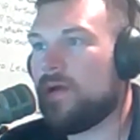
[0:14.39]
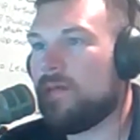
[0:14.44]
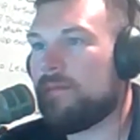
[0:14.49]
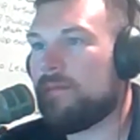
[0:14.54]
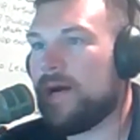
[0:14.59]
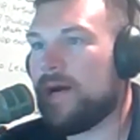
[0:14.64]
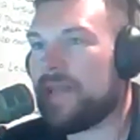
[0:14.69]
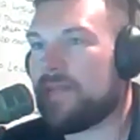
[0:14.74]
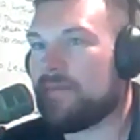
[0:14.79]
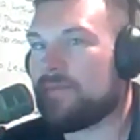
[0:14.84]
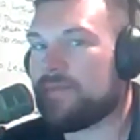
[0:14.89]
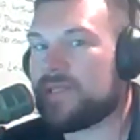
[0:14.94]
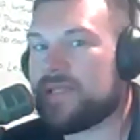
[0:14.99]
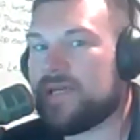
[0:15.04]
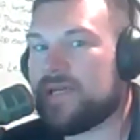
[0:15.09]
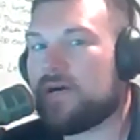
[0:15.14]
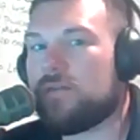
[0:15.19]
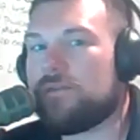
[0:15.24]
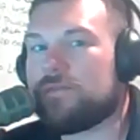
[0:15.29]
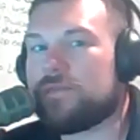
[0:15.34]
by
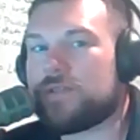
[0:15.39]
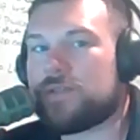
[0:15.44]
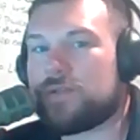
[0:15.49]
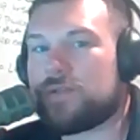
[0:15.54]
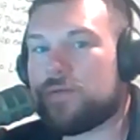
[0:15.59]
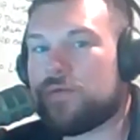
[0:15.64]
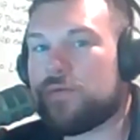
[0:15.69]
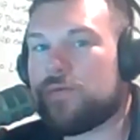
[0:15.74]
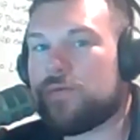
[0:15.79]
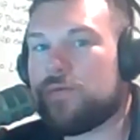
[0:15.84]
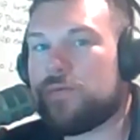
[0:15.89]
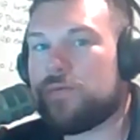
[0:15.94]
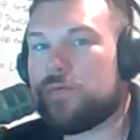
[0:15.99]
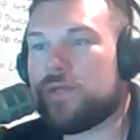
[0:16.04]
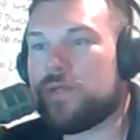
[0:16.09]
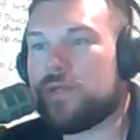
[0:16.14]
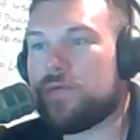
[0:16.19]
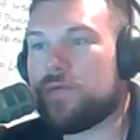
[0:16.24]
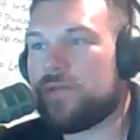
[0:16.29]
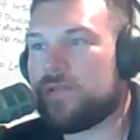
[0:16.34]
themselves through
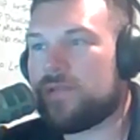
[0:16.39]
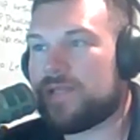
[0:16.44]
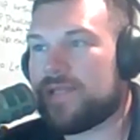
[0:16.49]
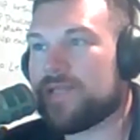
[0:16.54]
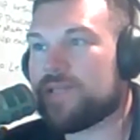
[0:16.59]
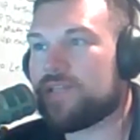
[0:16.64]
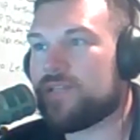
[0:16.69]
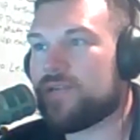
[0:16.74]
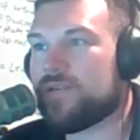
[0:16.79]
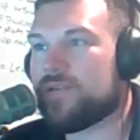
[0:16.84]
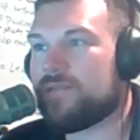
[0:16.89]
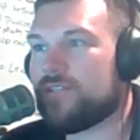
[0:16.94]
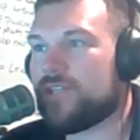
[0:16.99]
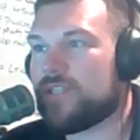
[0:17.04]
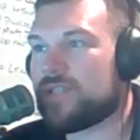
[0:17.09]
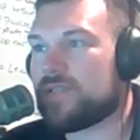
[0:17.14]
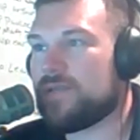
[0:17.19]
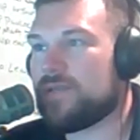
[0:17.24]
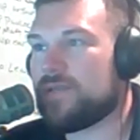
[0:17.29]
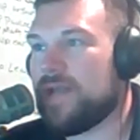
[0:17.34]
the utilization of
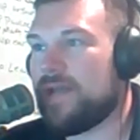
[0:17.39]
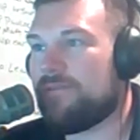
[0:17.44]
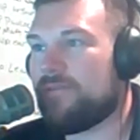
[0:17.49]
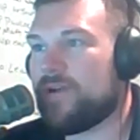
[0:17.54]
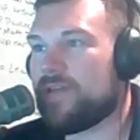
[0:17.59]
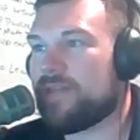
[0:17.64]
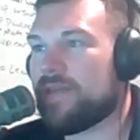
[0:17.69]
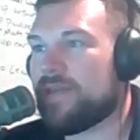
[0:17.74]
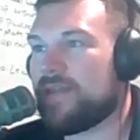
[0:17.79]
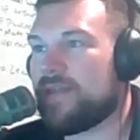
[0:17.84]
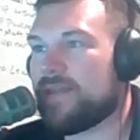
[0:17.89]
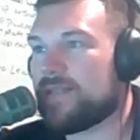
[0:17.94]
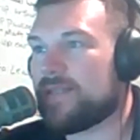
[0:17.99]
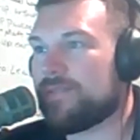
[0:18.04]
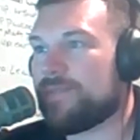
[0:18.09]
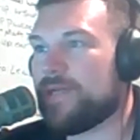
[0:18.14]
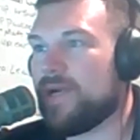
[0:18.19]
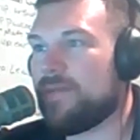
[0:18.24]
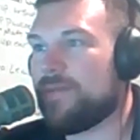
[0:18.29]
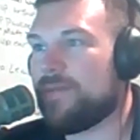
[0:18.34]
just everything that's
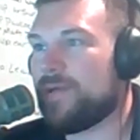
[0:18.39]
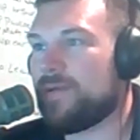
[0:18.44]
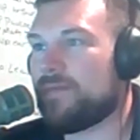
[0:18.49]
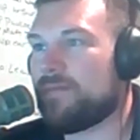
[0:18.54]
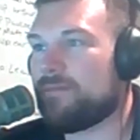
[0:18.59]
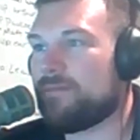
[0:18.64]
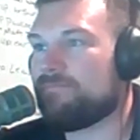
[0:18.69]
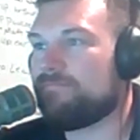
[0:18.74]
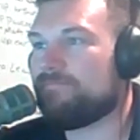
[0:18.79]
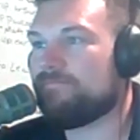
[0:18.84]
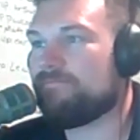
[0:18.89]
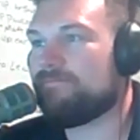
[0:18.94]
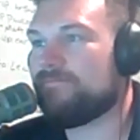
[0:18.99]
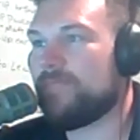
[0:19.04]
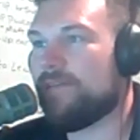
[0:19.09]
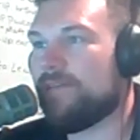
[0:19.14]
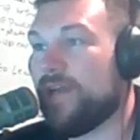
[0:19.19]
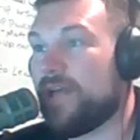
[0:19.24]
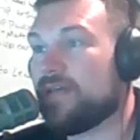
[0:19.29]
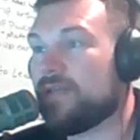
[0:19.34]
becoming
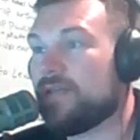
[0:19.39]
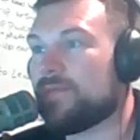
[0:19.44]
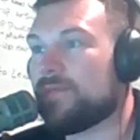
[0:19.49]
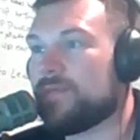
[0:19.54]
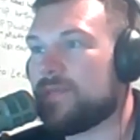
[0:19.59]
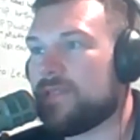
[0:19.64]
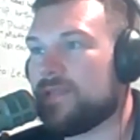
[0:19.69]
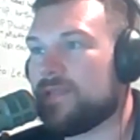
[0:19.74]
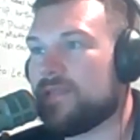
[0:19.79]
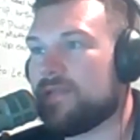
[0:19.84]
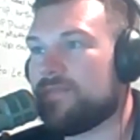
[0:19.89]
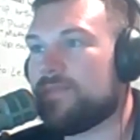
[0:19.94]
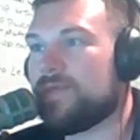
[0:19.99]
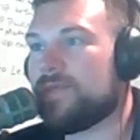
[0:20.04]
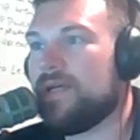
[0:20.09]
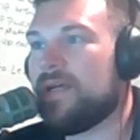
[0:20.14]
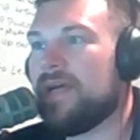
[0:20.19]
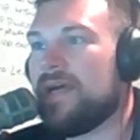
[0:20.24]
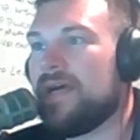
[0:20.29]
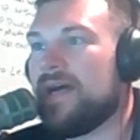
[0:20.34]
available to them,
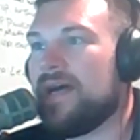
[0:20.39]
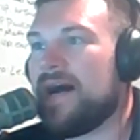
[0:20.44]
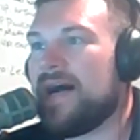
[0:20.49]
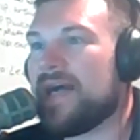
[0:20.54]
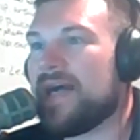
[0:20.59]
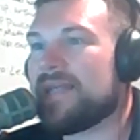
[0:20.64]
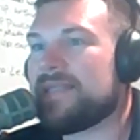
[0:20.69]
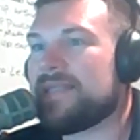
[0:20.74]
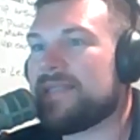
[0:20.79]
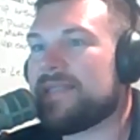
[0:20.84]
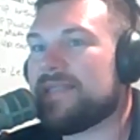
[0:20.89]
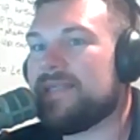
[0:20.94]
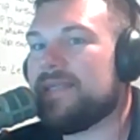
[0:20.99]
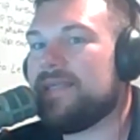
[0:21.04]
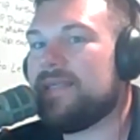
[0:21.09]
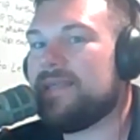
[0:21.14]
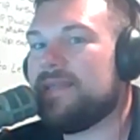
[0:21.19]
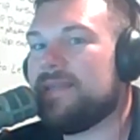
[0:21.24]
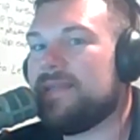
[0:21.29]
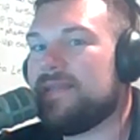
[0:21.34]
I
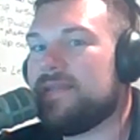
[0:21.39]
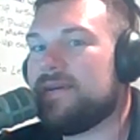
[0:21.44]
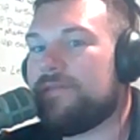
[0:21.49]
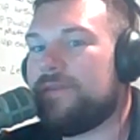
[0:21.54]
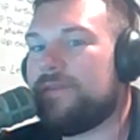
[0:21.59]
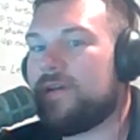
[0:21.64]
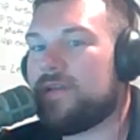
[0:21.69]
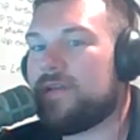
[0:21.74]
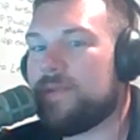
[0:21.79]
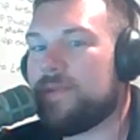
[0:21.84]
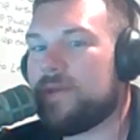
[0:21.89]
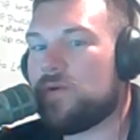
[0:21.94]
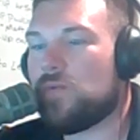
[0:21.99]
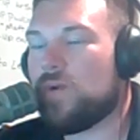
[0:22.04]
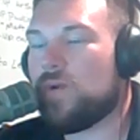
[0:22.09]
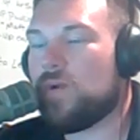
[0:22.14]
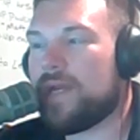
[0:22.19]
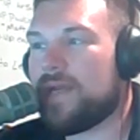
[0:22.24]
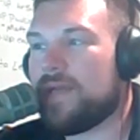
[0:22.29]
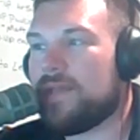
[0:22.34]
see the fundamental
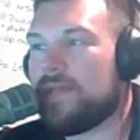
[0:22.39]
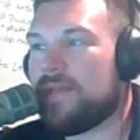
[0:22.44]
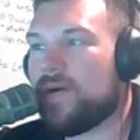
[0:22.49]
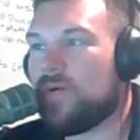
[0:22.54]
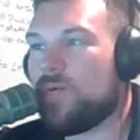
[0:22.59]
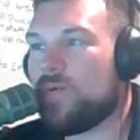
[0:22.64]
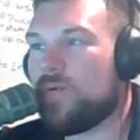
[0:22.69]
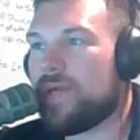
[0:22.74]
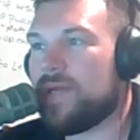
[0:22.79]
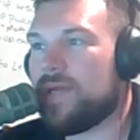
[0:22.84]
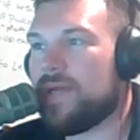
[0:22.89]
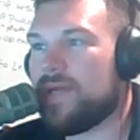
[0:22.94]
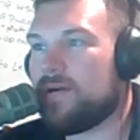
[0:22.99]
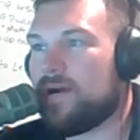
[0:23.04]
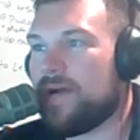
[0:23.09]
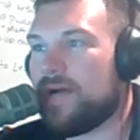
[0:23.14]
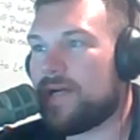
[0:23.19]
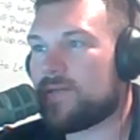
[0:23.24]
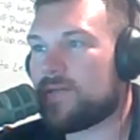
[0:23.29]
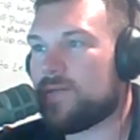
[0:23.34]
way that we
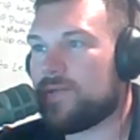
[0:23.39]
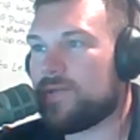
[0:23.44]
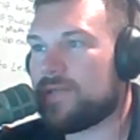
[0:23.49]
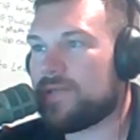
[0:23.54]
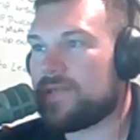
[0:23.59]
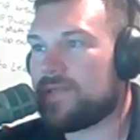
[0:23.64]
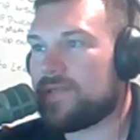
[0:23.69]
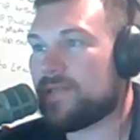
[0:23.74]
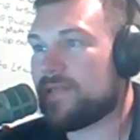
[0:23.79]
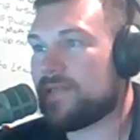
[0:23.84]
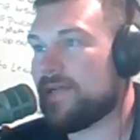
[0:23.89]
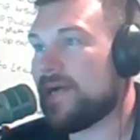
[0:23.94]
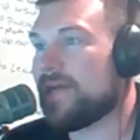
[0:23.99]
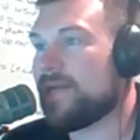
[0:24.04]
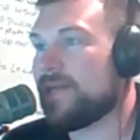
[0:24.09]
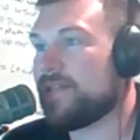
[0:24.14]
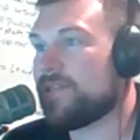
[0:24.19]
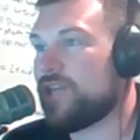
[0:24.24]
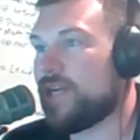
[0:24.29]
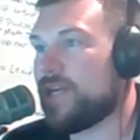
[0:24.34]
interact with this
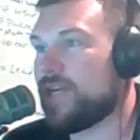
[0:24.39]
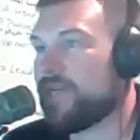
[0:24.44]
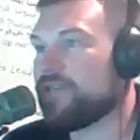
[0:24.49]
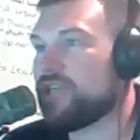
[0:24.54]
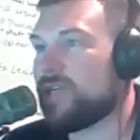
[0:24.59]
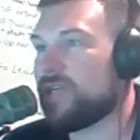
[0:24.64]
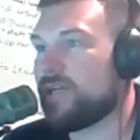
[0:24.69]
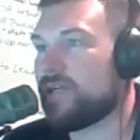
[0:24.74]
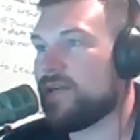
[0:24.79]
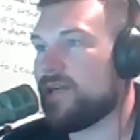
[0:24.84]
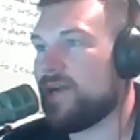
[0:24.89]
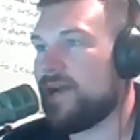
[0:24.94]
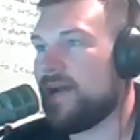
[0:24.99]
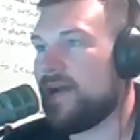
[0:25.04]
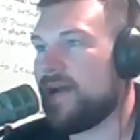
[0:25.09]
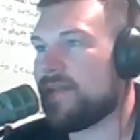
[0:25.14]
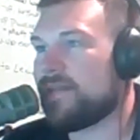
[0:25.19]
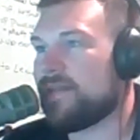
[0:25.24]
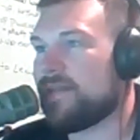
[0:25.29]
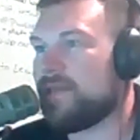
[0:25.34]
society changing. And
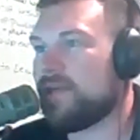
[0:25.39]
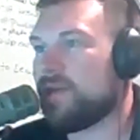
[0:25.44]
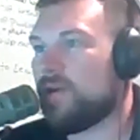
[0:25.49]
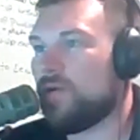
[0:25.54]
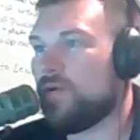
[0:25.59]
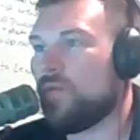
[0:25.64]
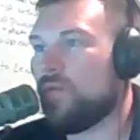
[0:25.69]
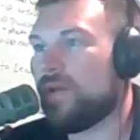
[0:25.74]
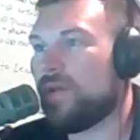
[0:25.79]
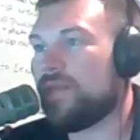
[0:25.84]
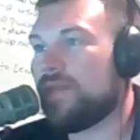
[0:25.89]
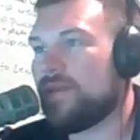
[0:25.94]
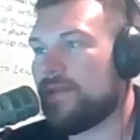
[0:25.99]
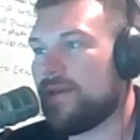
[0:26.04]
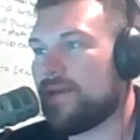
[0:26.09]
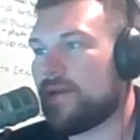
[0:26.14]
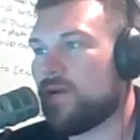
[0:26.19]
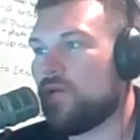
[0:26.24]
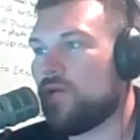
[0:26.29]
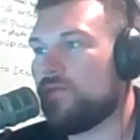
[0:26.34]
I think one thing
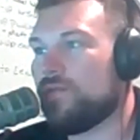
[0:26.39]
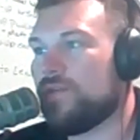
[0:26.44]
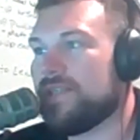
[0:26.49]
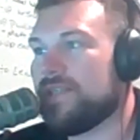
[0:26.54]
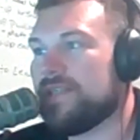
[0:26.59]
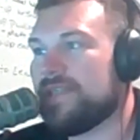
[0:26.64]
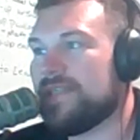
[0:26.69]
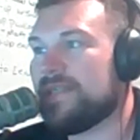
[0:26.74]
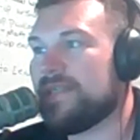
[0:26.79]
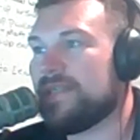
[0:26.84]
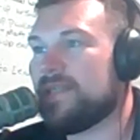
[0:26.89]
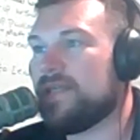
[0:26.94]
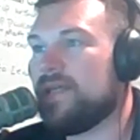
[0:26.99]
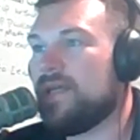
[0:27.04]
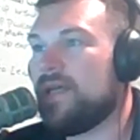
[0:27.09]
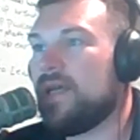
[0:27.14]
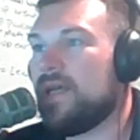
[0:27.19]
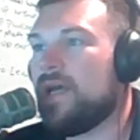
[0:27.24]
that COVID did